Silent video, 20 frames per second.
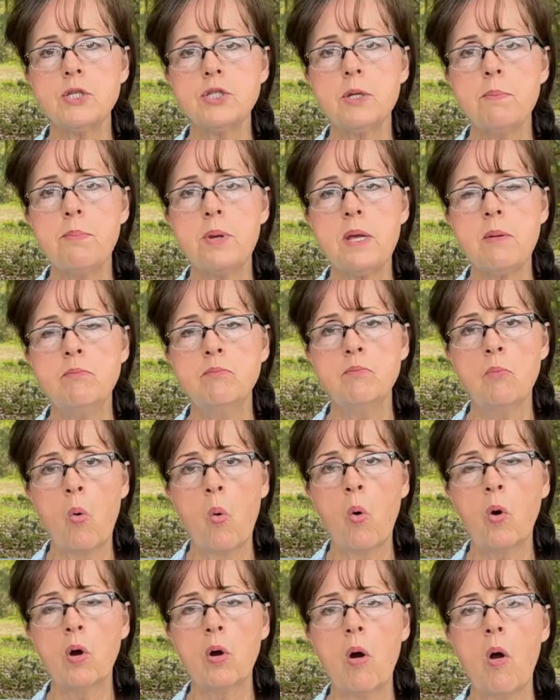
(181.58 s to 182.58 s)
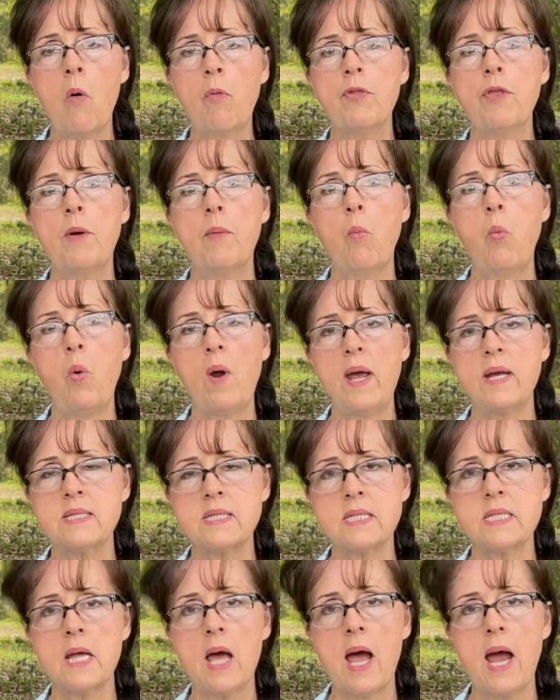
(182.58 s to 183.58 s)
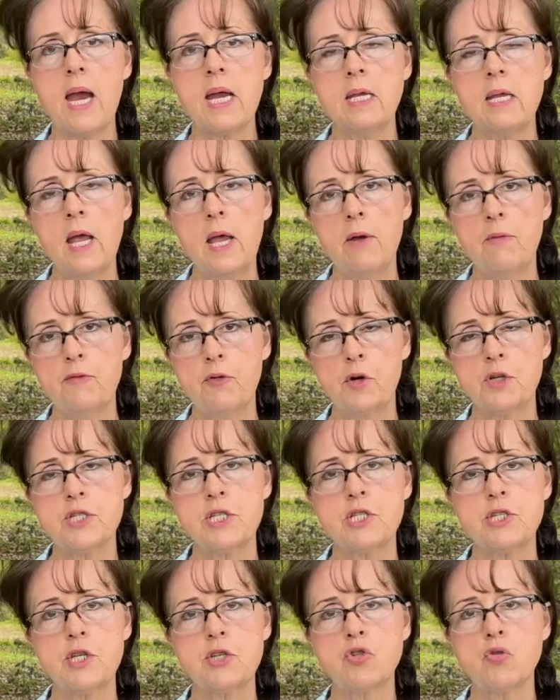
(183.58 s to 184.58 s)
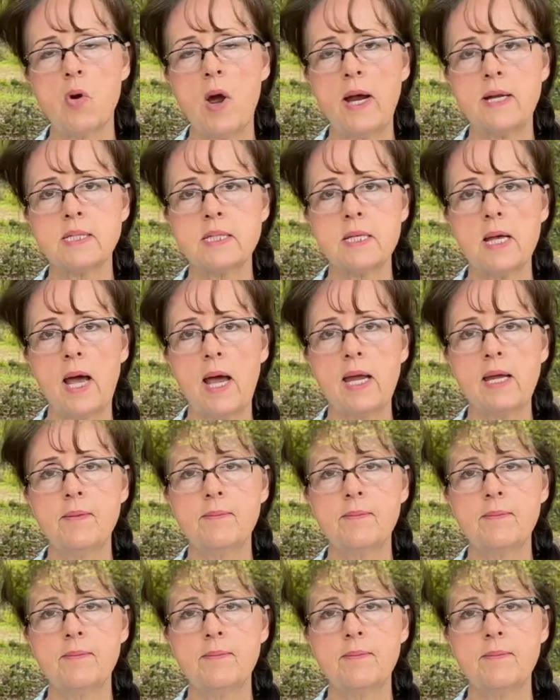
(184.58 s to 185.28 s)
to be more on the wet side versus the dry side.